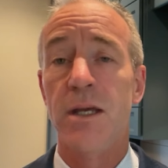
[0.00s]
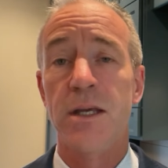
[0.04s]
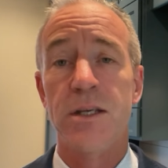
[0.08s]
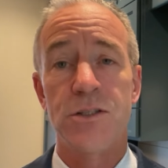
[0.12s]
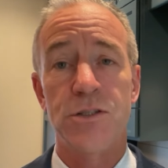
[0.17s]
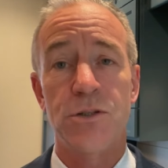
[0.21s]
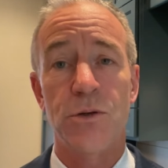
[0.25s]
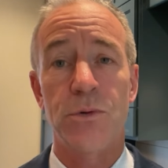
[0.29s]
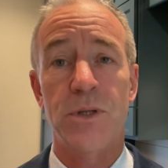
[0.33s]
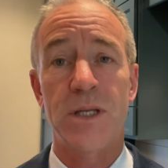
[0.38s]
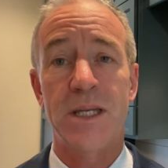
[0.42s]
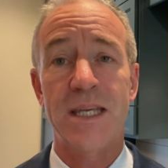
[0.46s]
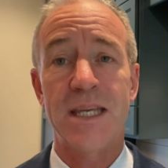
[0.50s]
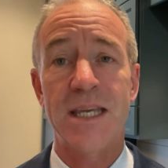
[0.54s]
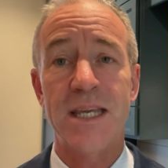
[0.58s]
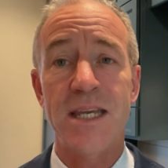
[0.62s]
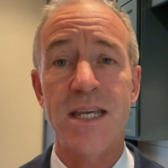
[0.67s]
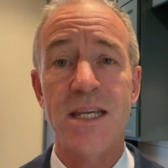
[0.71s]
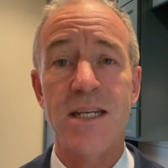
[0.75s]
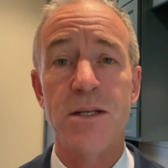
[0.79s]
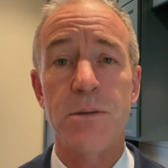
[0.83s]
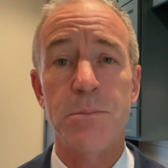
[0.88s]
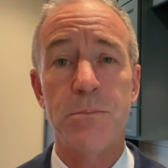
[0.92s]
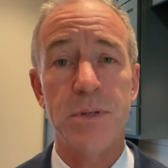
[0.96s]
So the
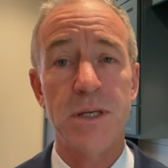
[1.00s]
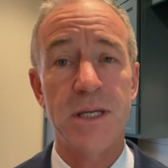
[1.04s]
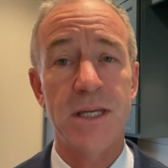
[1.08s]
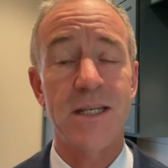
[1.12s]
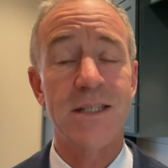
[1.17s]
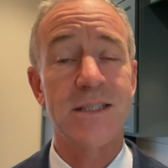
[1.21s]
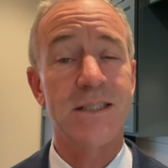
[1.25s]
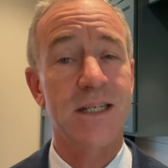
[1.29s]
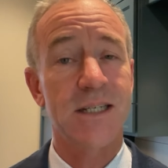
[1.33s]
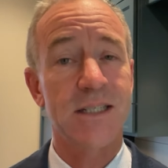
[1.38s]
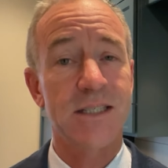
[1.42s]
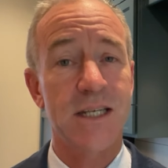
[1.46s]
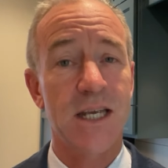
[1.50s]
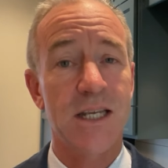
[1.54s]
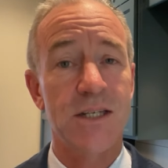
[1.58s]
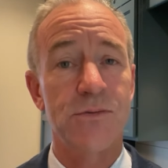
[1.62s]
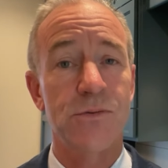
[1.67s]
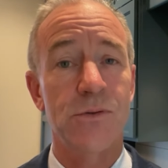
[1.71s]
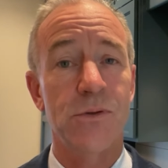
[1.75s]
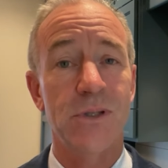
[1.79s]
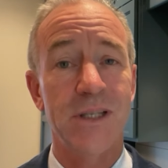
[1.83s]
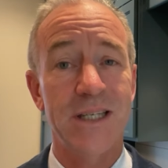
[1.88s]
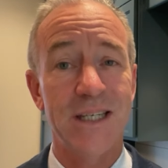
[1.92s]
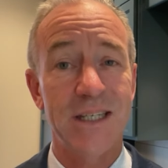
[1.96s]
key to being
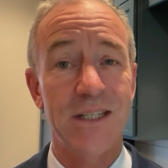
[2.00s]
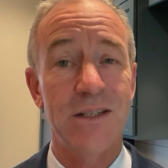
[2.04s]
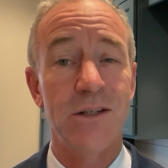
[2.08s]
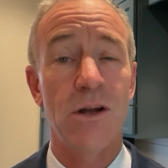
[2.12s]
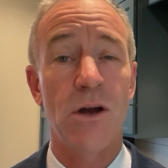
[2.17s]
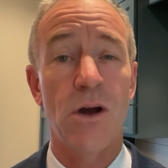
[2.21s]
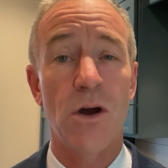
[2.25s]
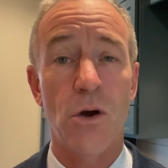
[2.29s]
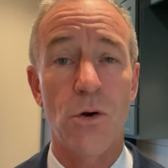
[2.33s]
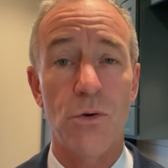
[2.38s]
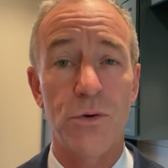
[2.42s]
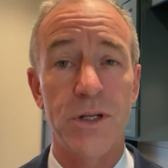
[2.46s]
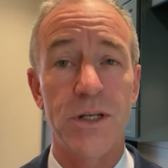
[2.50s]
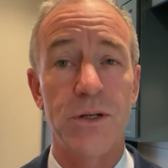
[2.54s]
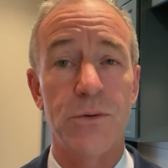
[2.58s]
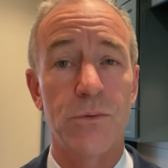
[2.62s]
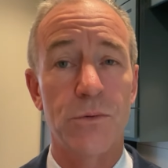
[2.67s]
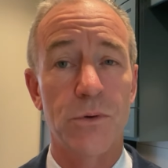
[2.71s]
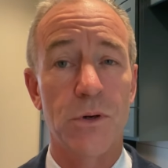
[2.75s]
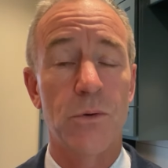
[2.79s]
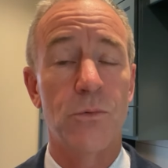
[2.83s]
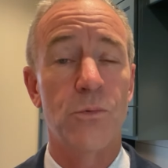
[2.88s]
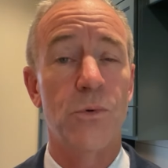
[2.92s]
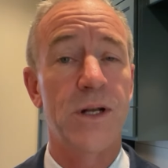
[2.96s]
successful in
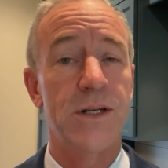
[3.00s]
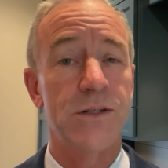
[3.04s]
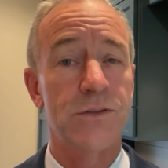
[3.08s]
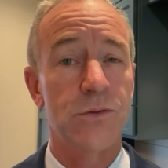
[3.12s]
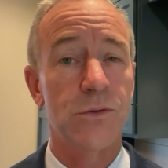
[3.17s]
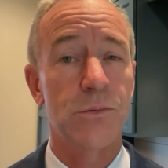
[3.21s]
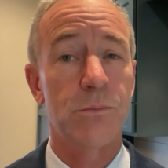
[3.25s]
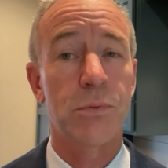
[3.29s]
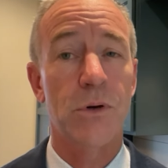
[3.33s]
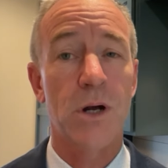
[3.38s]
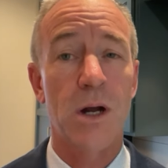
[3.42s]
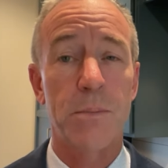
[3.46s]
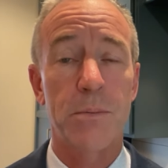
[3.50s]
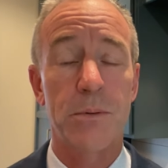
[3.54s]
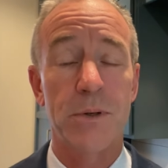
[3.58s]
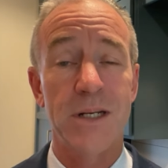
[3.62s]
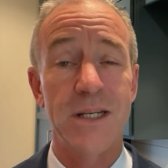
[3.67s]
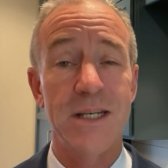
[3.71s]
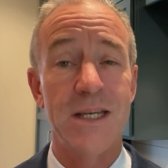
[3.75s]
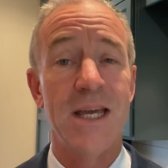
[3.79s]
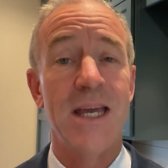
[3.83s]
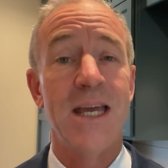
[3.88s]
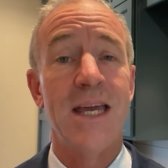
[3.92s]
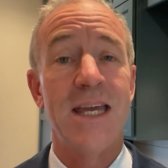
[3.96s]
owning rental
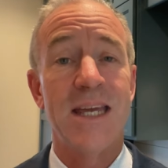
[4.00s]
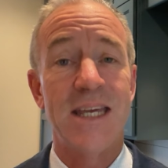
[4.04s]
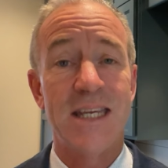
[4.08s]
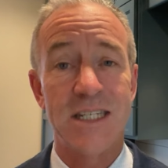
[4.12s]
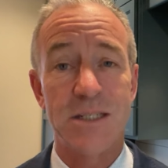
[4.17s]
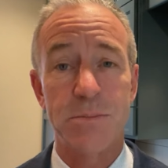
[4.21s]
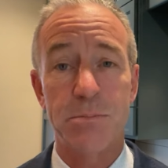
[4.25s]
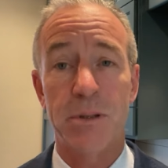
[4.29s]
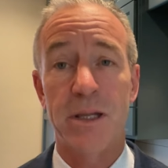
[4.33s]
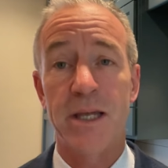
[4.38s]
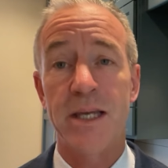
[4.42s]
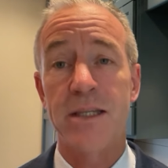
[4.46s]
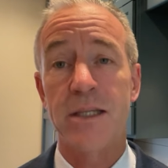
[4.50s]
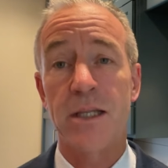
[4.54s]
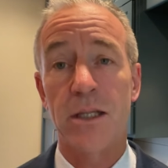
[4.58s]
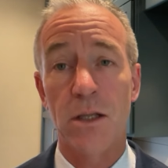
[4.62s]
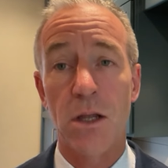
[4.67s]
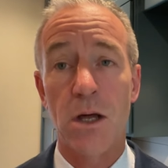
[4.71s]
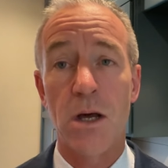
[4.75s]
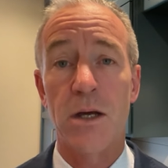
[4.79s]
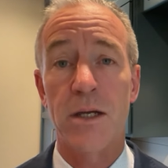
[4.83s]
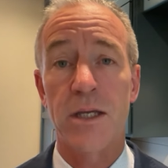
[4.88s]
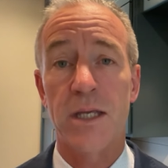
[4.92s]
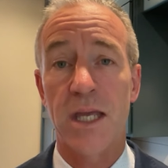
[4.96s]
property is playing the
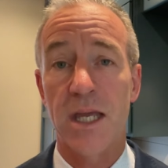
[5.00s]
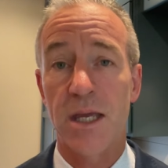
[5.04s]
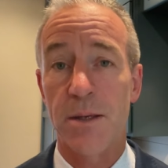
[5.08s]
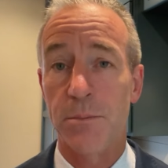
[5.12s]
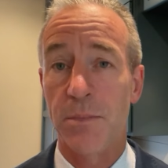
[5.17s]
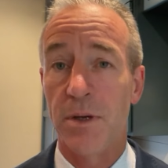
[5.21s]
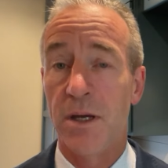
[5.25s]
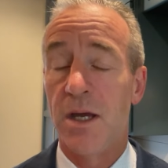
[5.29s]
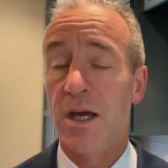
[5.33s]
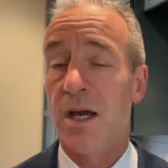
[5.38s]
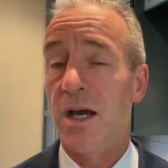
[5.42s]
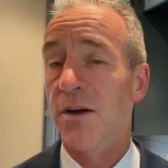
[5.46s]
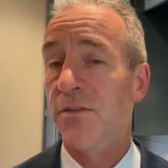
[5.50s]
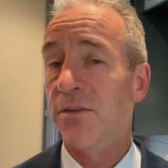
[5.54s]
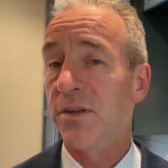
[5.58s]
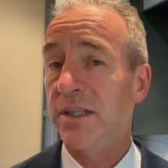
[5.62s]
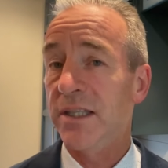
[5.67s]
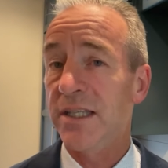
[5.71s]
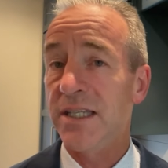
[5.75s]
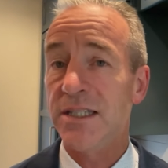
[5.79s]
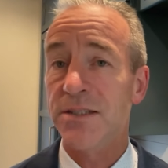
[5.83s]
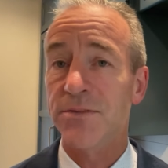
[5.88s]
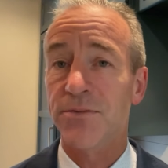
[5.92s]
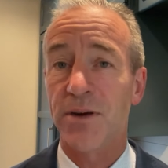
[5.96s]
long game of at
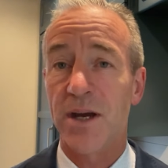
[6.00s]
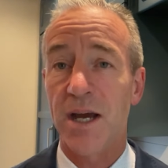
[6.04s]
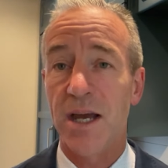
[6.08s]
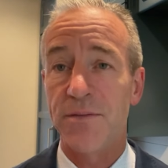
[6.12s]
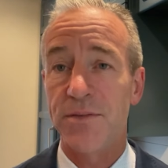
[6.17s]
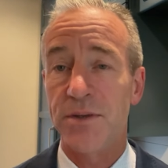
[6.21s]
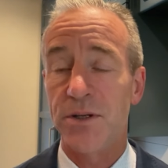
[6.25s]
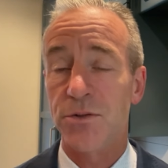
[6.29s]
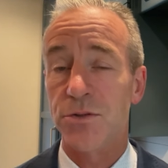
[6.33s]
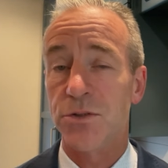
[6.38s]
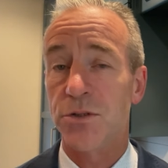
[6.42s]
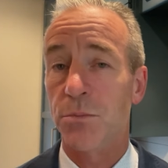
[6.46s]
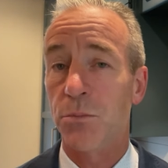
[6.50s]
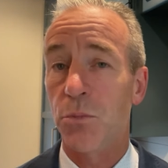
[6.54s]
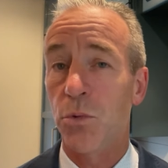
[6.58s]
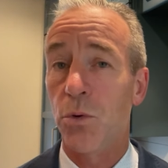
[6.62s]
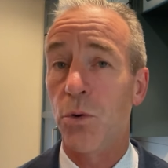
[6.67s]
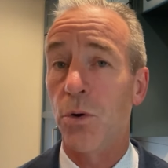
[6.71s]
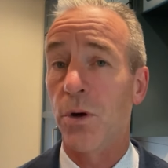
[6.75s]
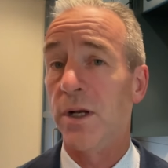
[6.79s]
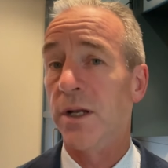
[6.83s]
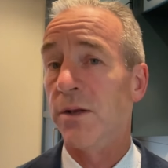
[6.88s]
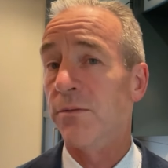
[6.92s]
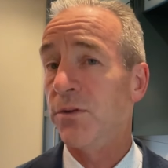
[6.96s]
least 5 years or
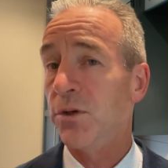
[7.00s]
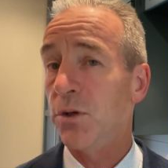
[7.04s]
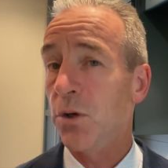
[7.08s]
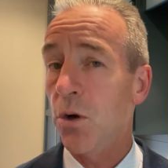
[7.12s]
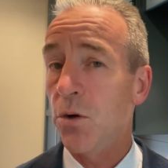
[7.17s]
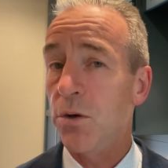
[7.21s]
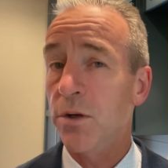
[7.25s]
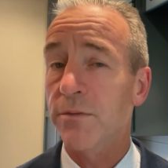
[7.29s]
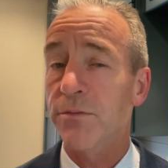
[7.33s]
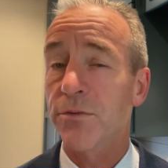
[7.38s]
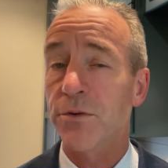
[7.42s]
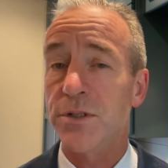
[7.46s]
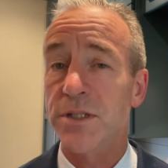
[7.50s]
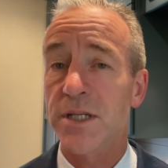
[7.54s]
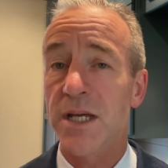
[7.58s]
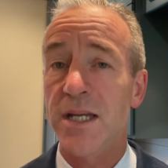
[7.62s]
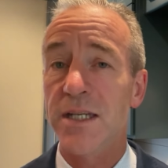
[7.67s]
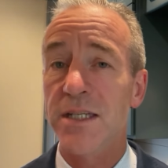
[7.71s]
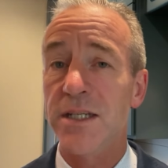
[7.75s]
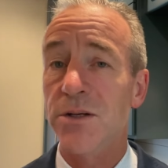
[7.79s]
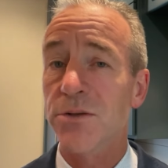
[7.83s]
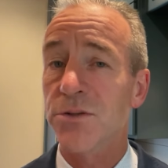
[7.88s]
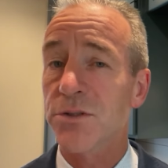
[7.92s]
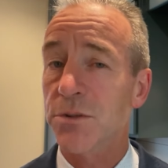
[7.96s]
more. And if you own it for
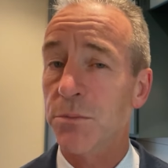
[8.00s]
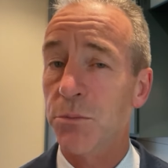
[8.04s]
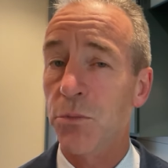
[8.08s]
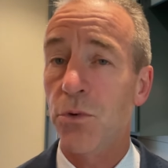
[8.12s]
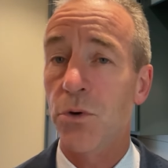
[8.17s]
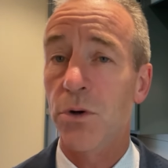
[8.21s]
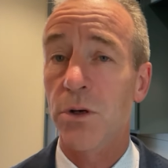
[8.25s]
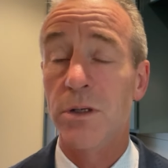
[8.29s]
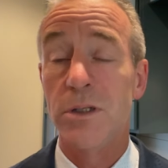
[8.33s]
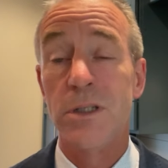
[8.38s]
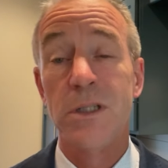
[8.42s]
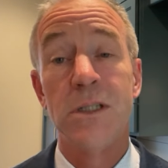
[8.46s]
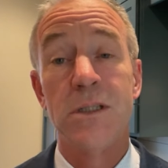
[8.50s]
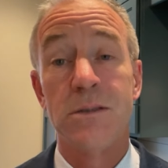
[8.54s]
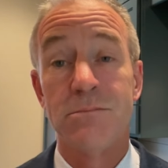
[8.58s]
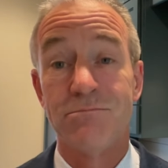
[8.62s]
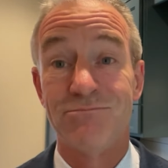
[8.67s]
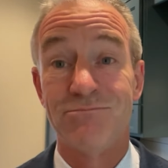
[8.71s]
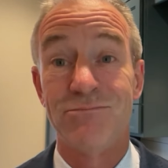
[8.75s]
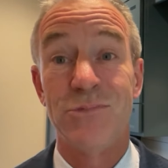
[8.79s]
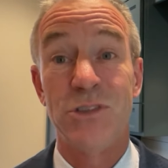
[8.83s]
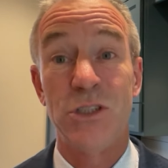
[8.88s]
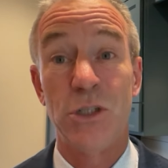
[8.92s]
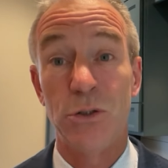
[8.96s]
10 years or more,
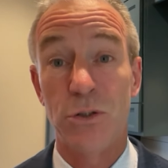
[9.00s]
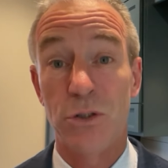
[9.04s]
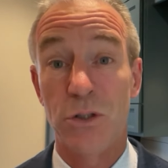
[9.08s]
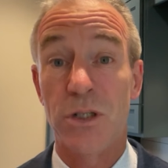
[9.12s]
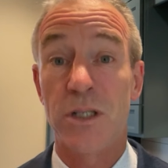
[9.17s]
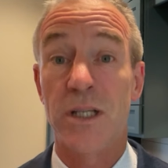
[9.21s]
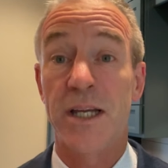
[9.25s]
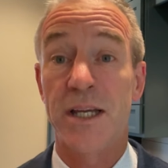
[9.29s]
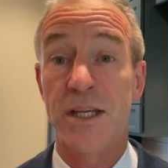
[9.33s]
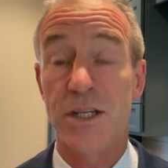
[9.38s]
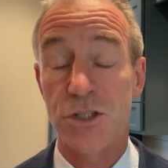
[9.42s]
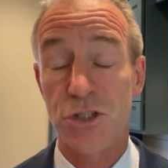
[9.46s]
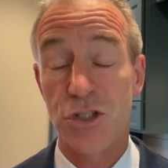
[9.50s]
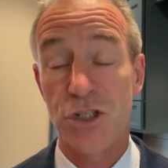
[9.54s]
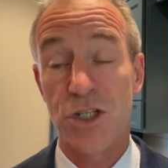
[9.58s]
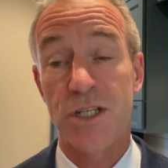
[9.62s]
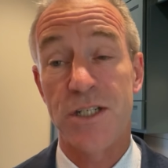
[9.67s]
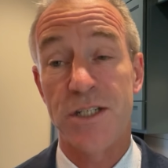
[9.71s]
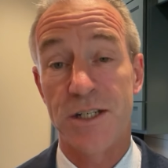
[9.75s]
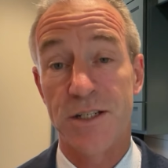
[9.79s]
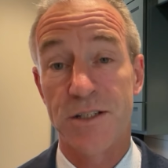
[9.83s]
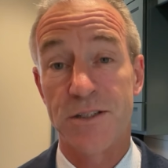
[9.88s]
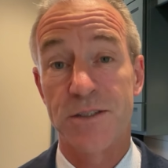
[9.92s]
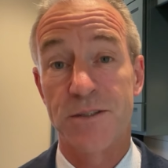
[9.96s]
you'll look like a
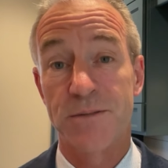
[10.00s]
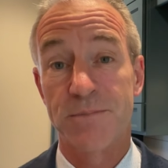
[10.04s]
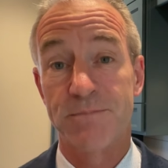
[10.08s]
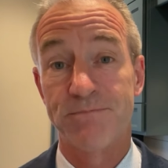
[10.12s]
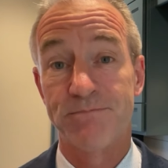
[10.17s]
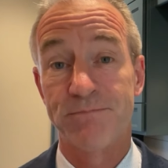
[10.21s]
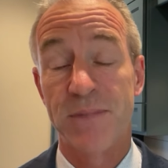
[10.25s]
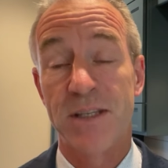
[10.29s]
genius.